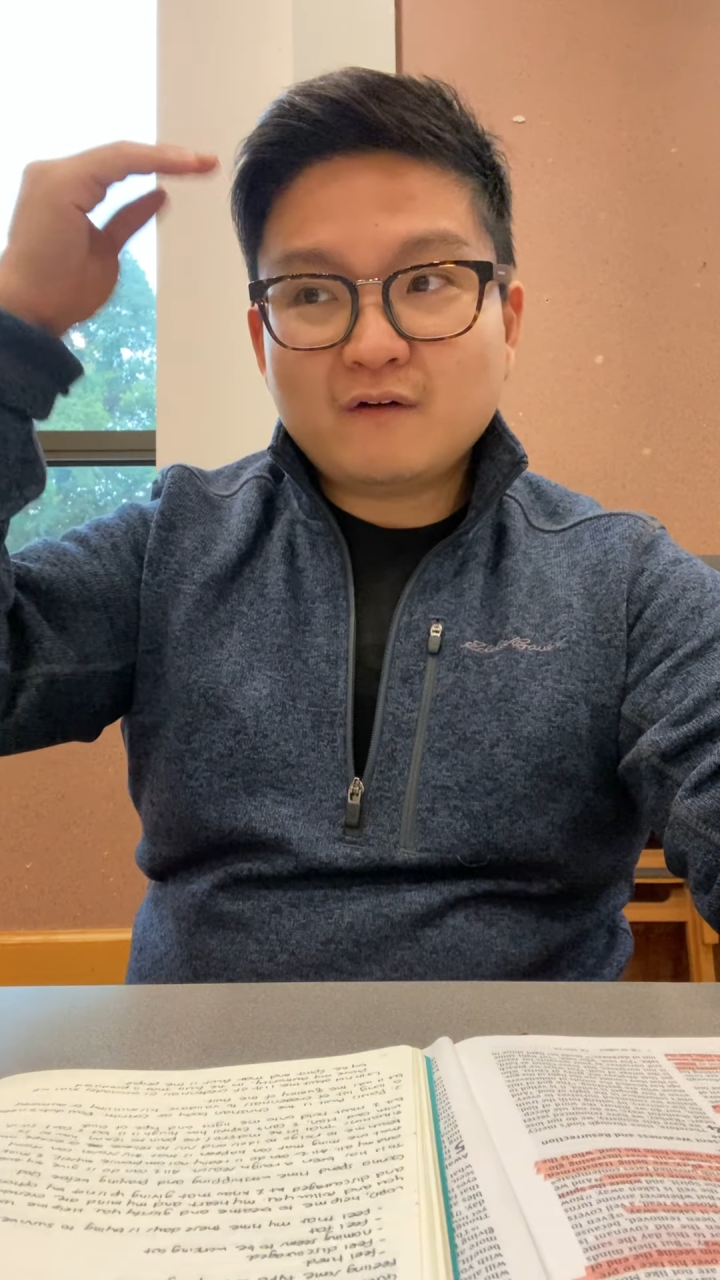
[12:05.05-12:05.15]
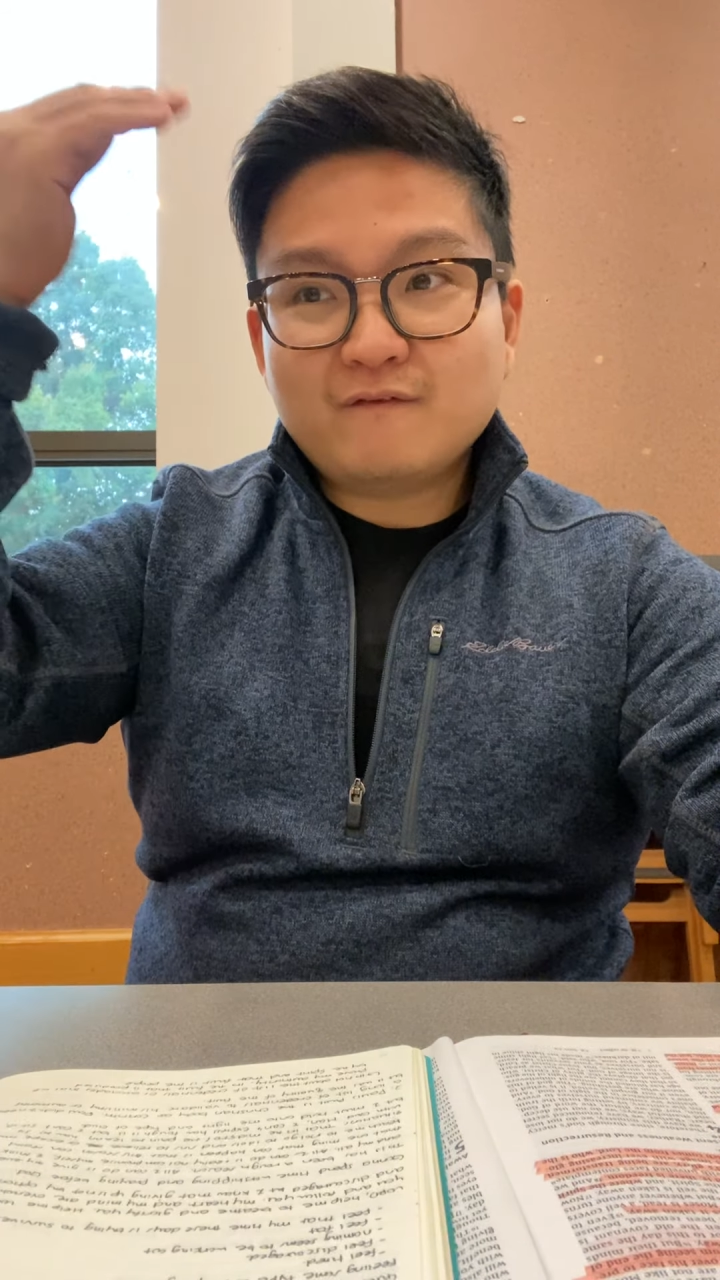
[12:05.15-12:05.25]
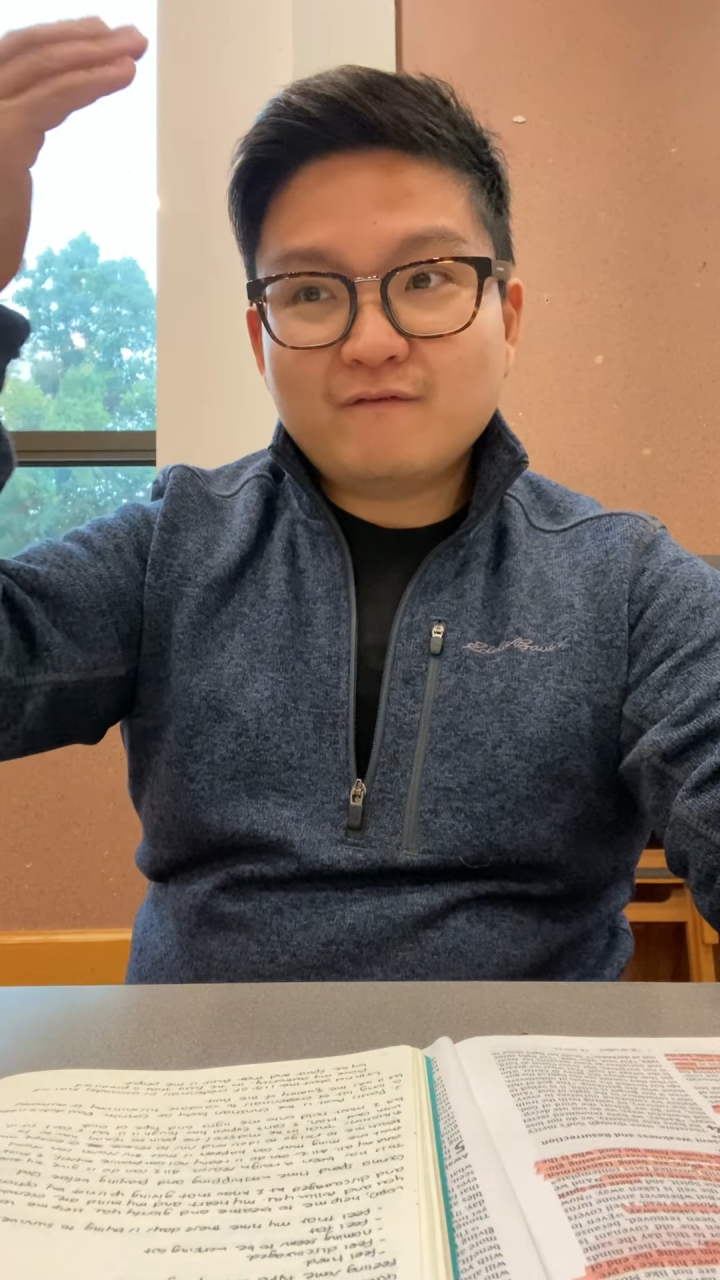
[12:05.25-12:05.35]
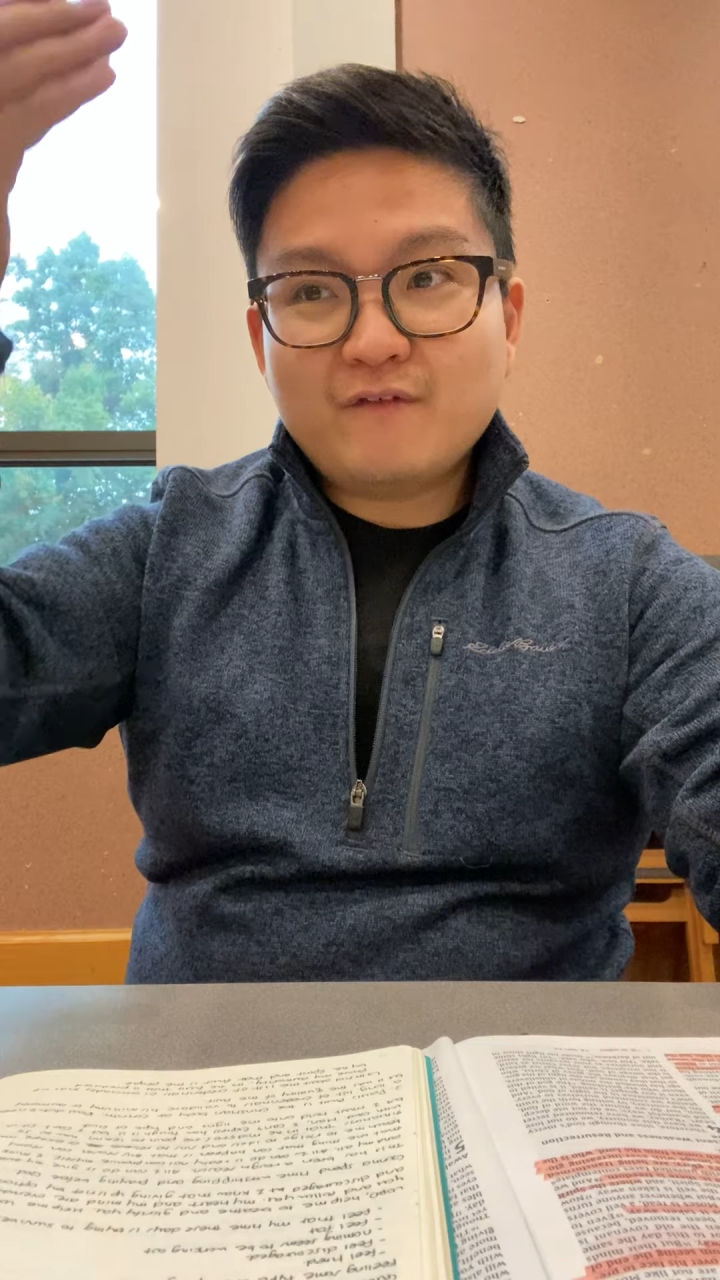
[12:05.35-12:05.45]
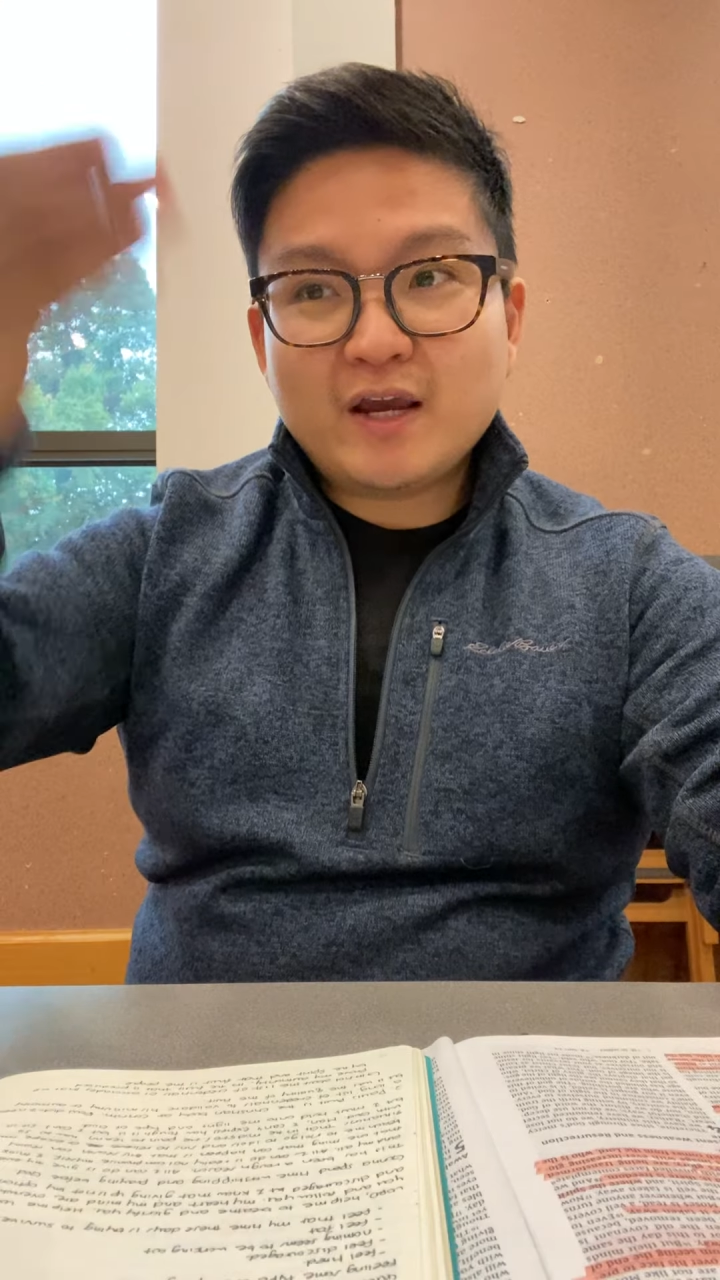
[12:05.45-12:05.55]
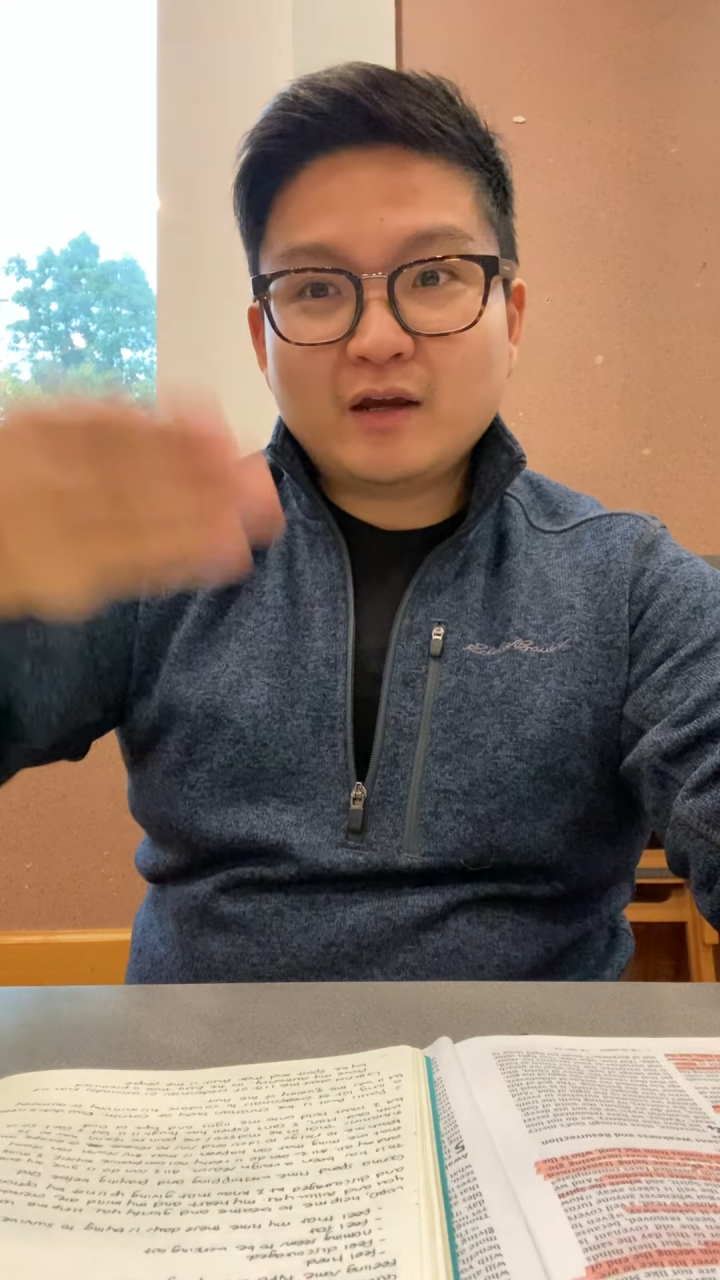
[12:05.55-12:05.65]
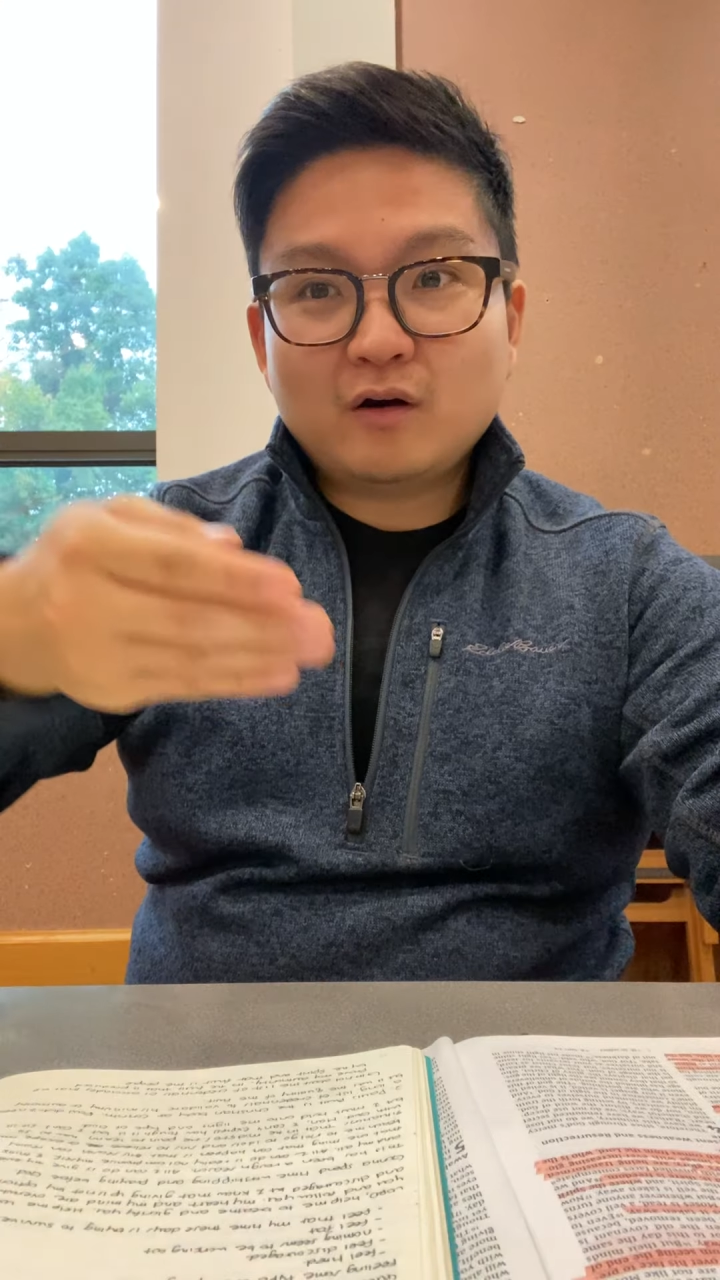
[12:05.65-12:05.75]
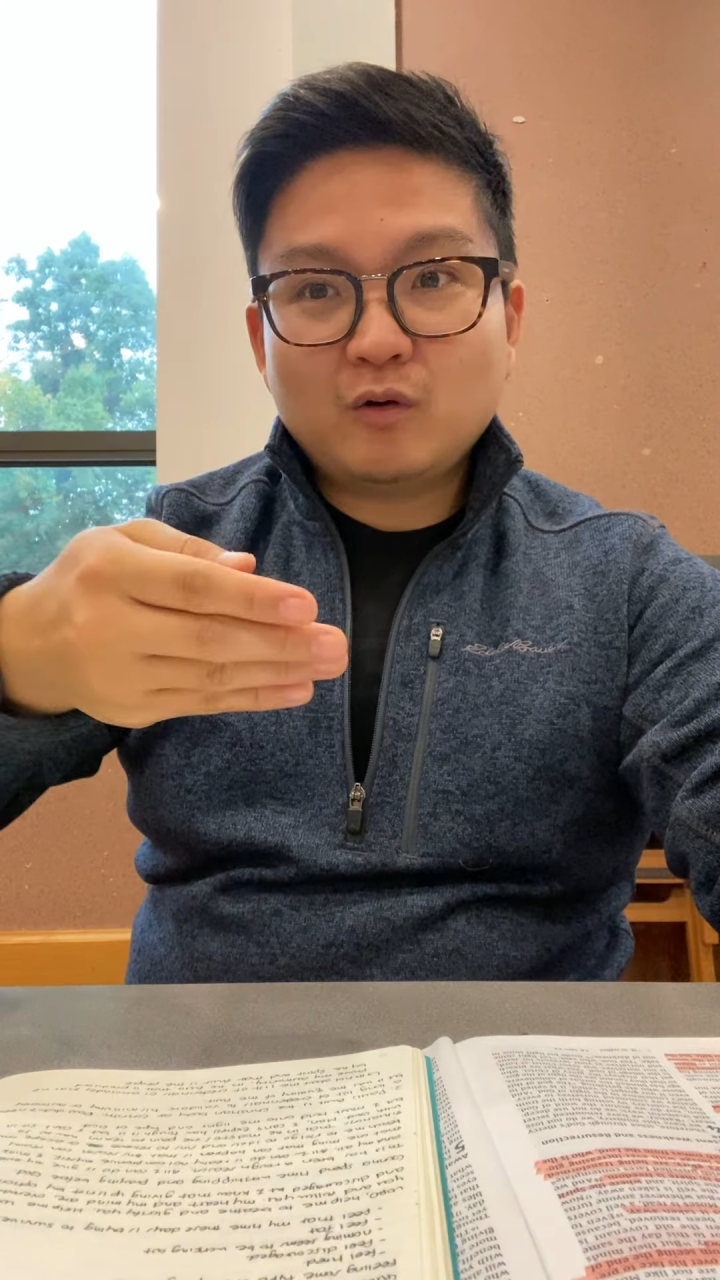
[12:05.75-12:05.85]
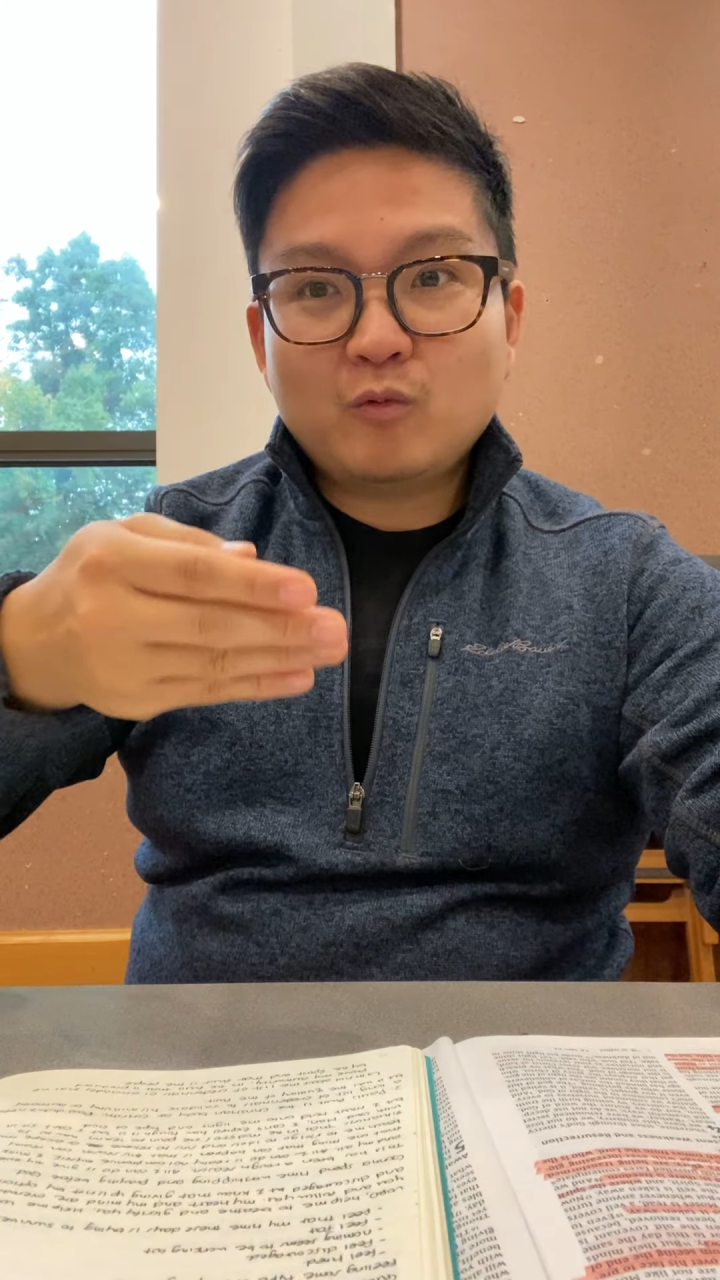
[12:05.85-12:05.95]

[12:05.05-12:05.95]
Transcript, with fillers: veil